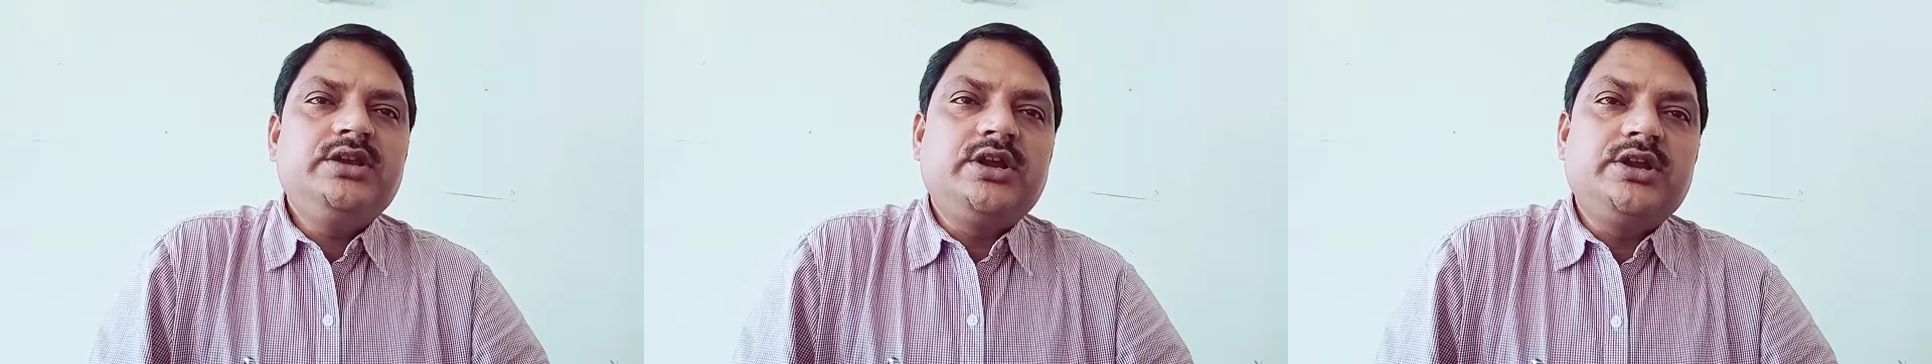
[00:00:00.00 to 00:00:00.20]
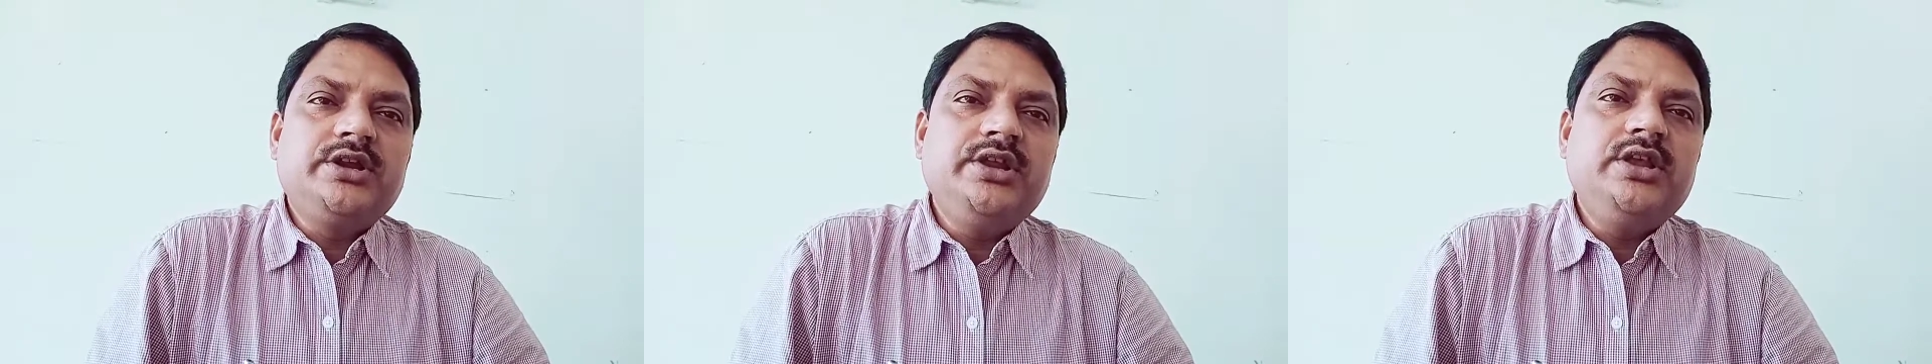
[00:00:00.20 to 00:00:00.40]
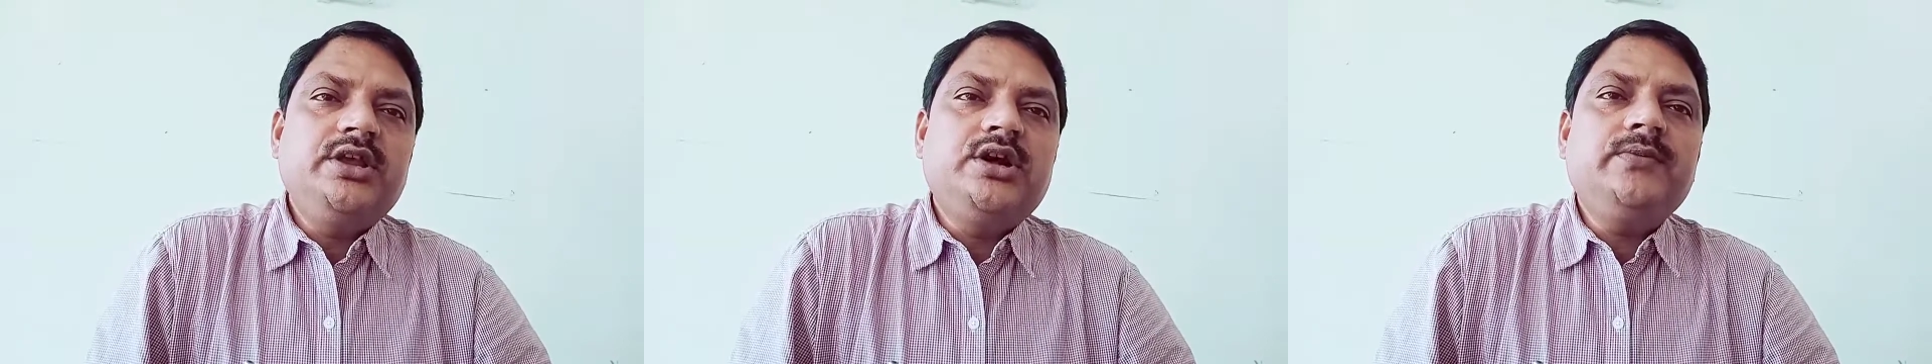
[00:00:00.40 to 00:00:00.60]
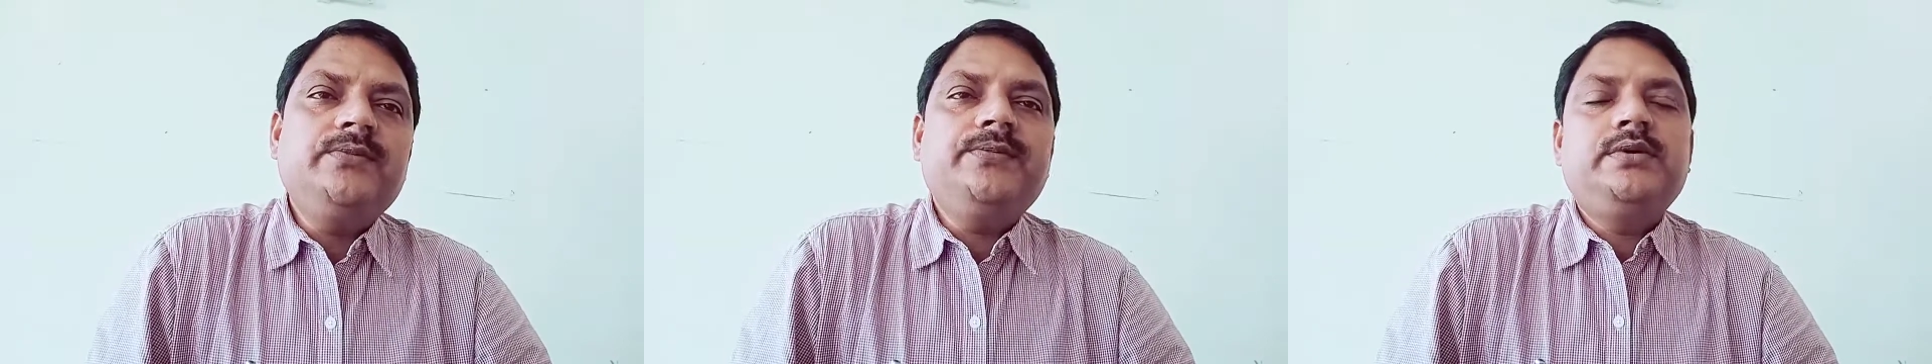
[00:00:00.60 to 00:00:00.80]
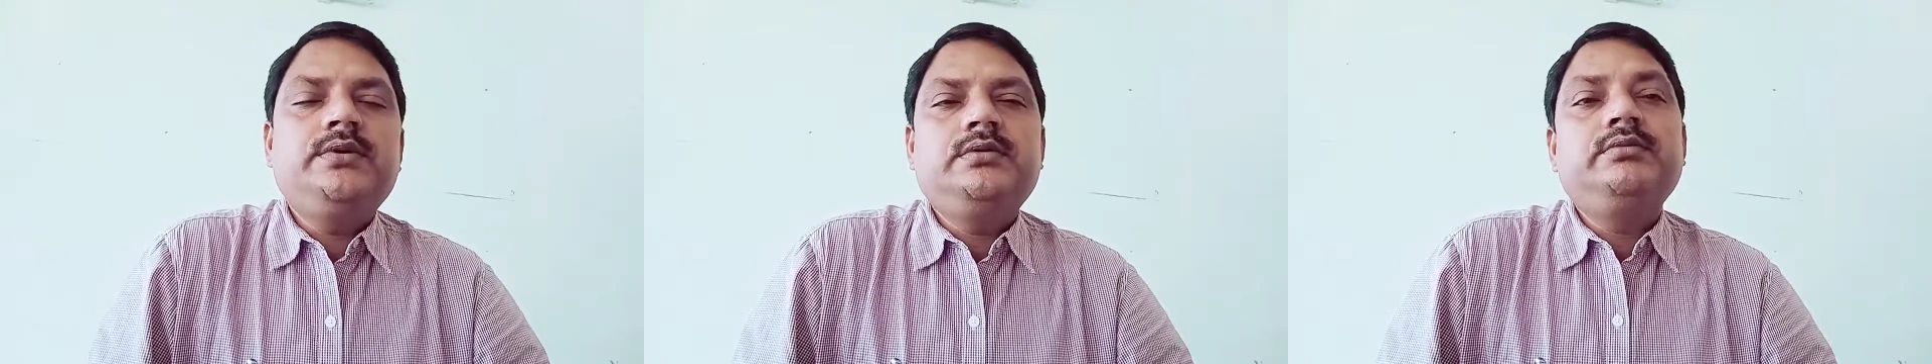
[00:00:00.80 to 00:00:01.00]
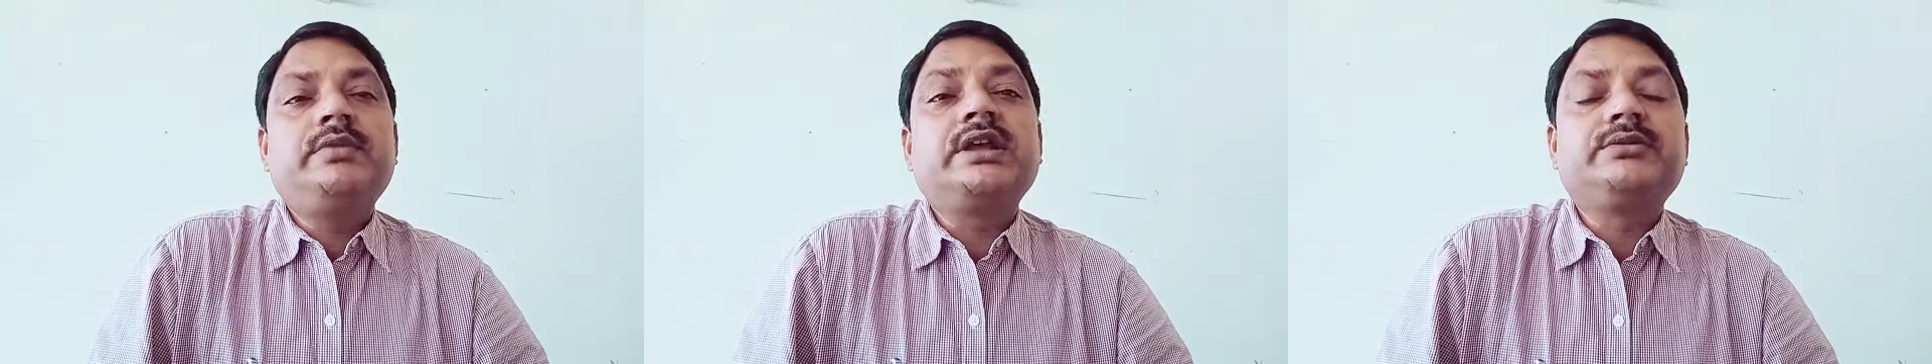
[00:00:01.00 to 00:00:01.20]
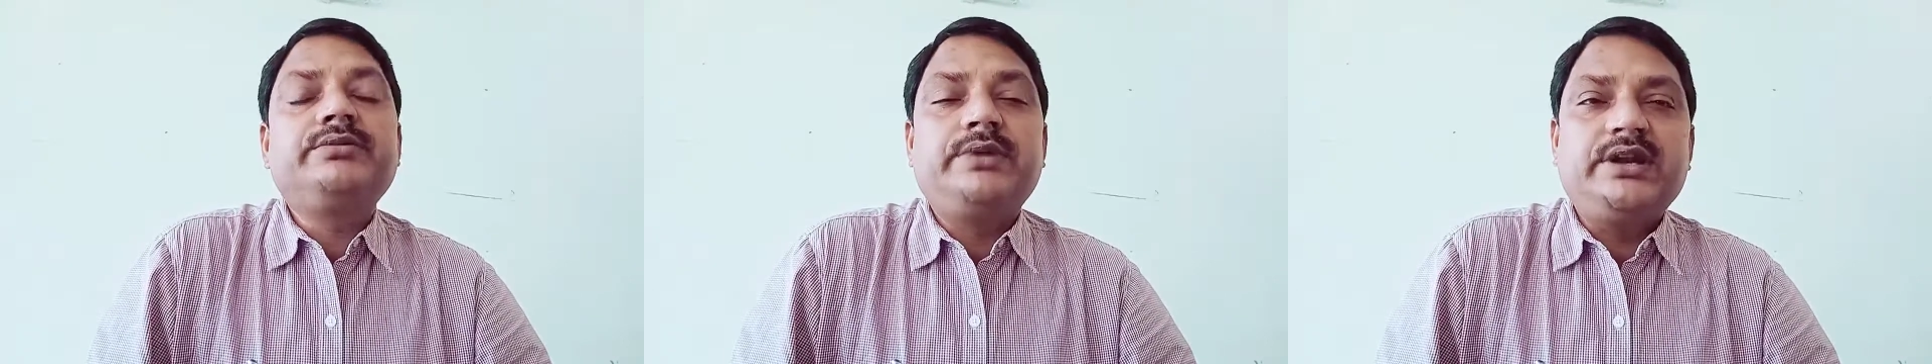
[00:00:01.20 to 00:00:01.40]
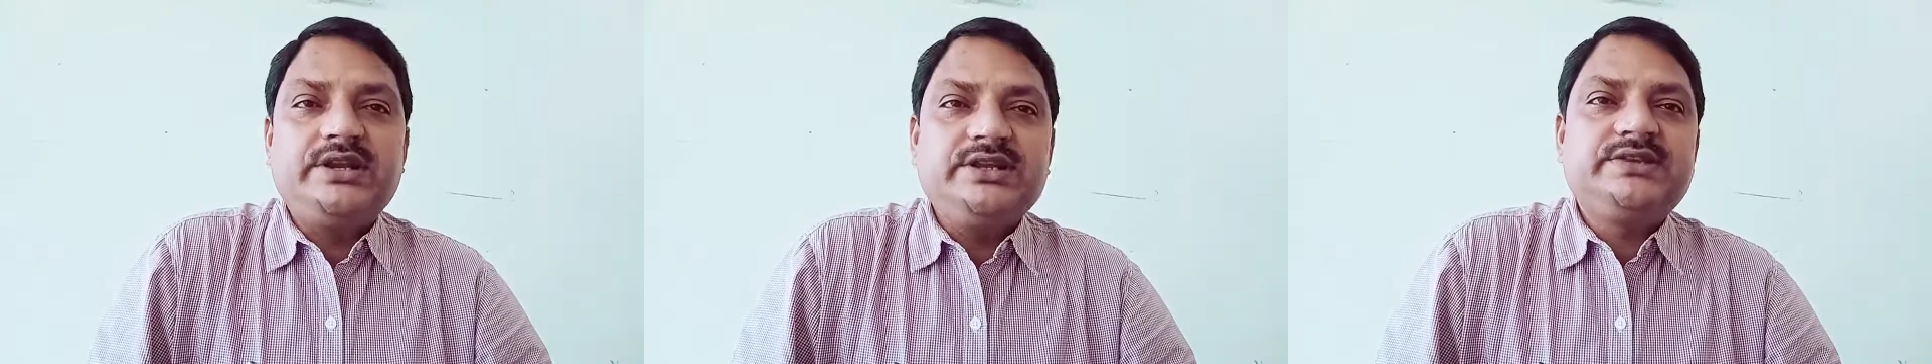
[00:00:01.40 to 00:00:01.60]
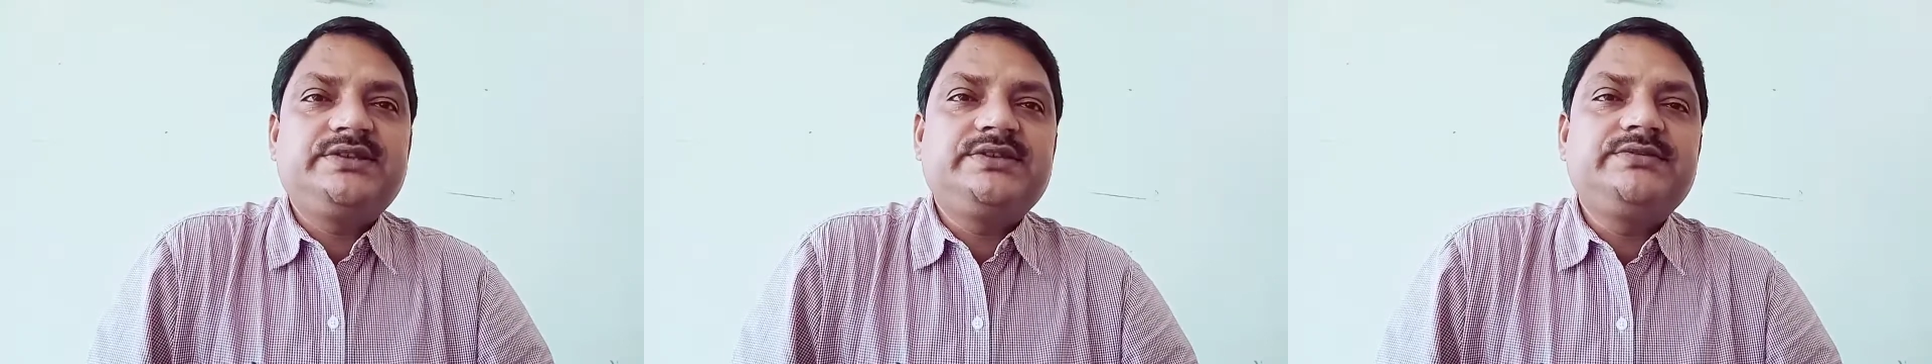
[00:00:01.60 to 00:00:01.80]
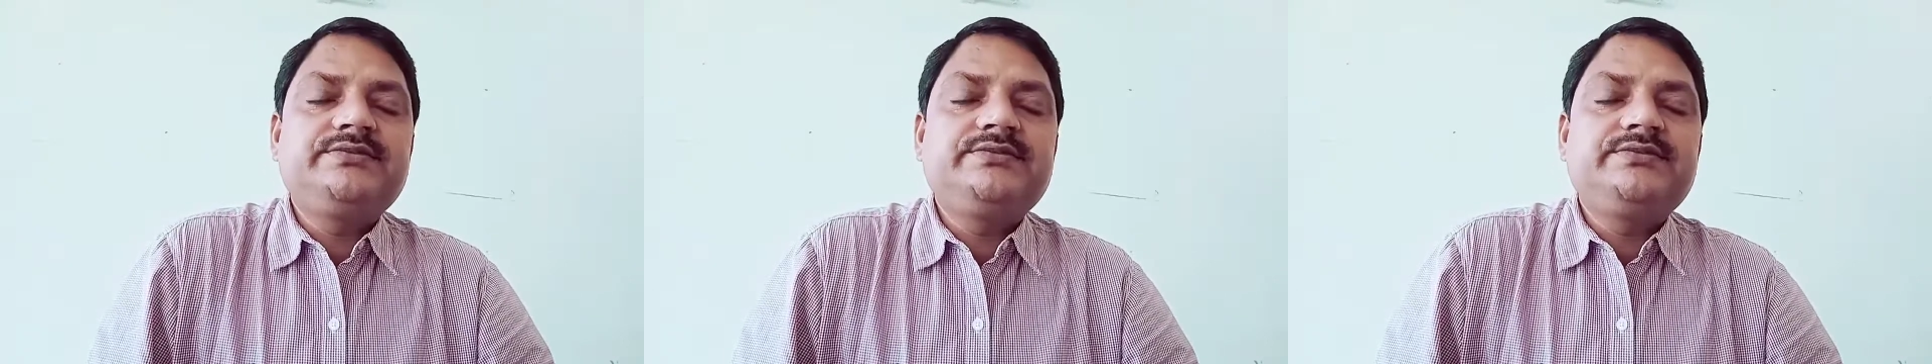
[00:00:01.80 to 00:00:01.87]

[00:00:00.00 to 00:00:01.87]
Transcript: learning of mathematics.